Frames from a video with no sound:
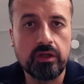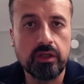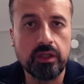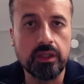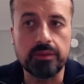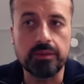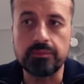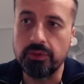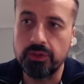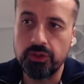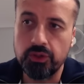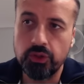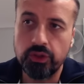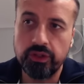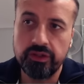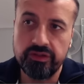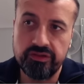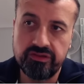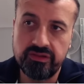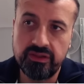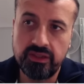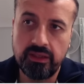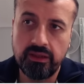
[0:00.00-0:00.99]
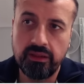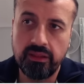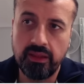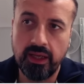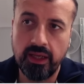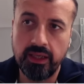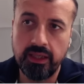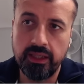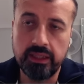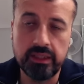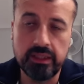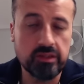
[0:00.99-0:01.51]
time, you can see
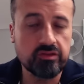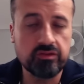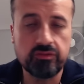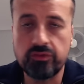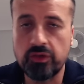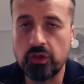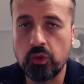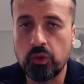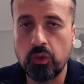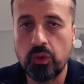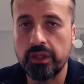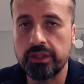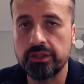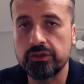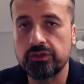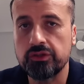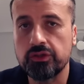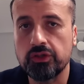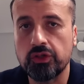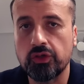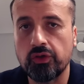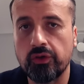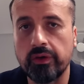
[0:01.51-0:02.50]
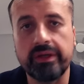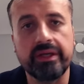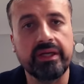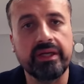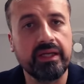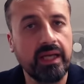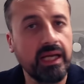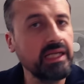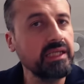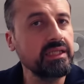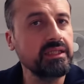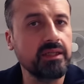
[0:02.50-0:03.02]
that it doesn't require you to
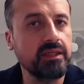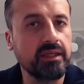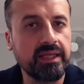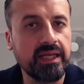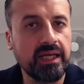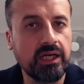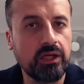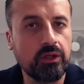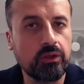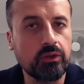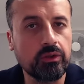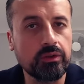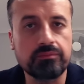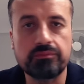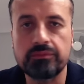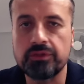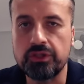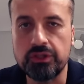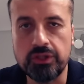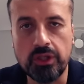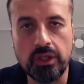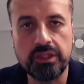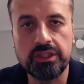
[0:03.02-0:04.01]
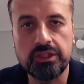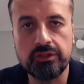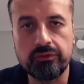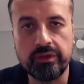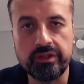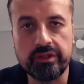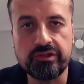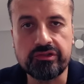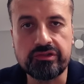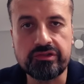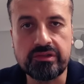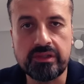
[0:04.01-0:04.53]
create any account. You don't need to
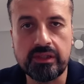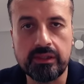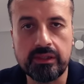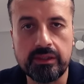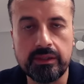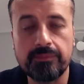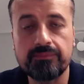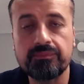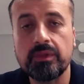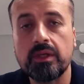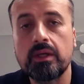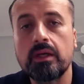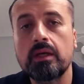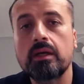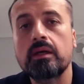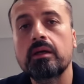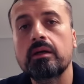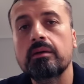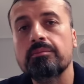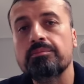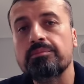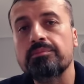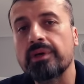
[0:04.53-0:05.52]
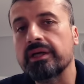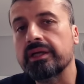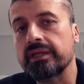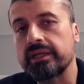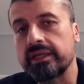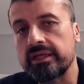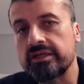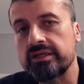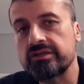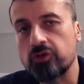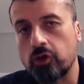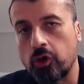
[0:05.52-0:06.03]
register, but it
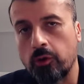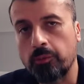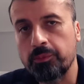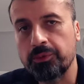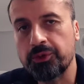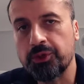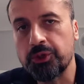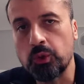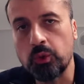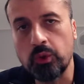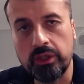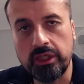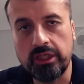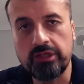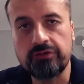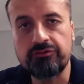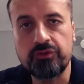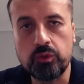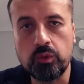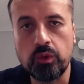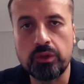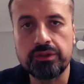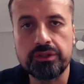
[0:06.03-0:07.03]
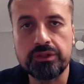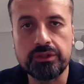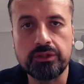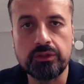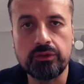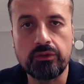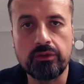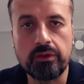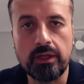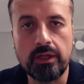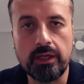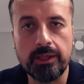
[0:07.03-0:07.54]
is optional if you want to
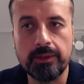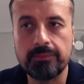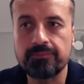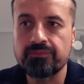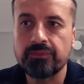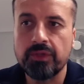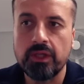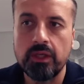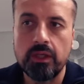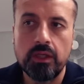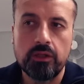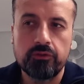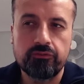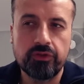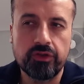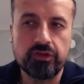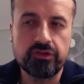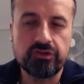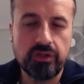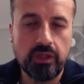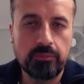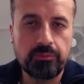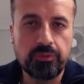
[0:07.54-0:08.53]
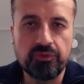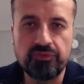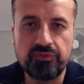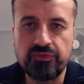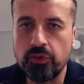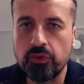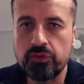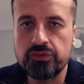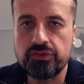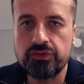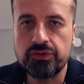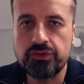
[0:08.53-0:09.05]
do that. For example, if
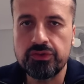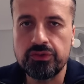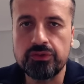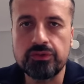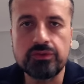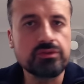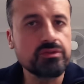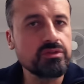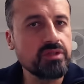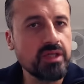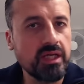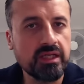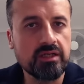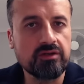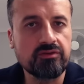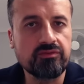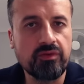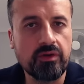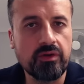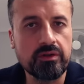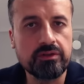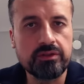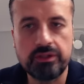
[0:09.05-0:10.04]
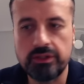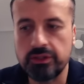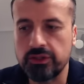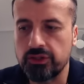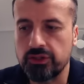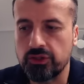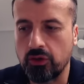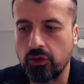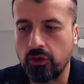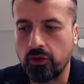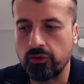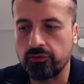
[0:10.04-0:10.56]
you want to take advantage
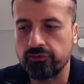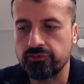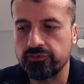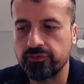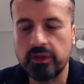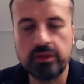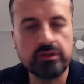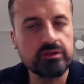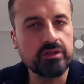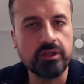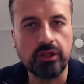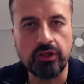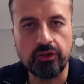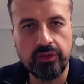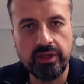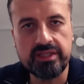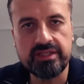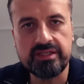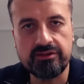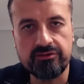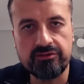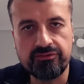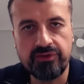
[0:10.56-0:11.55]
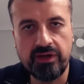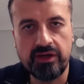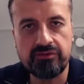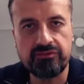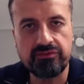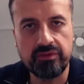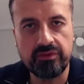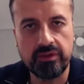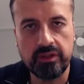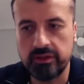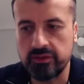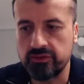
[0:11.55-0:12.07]
of, creating
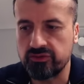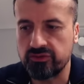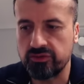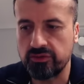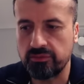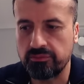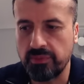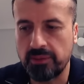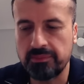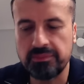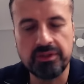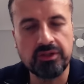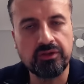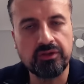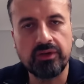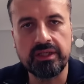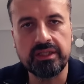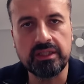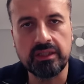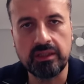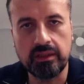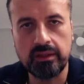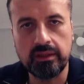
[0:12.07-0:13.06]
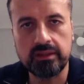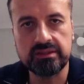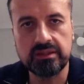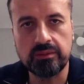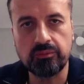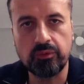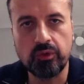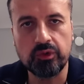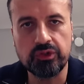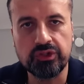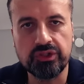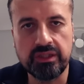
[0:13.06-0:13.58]
favorites, maybe creating
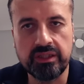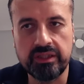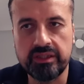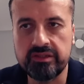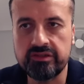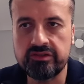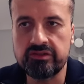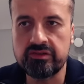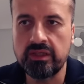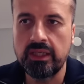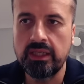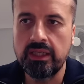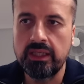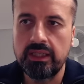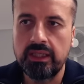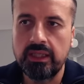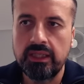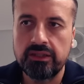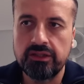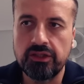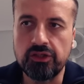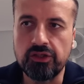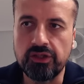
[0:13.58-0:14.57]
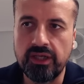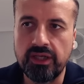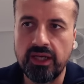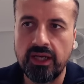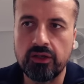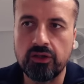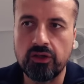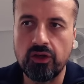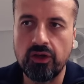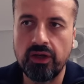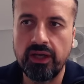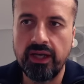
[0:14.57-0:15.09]
custom watch lists, then you
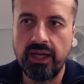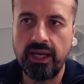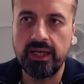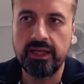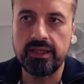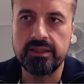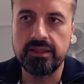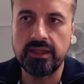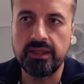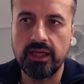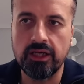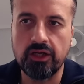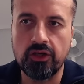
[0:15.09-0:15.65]
can go ahead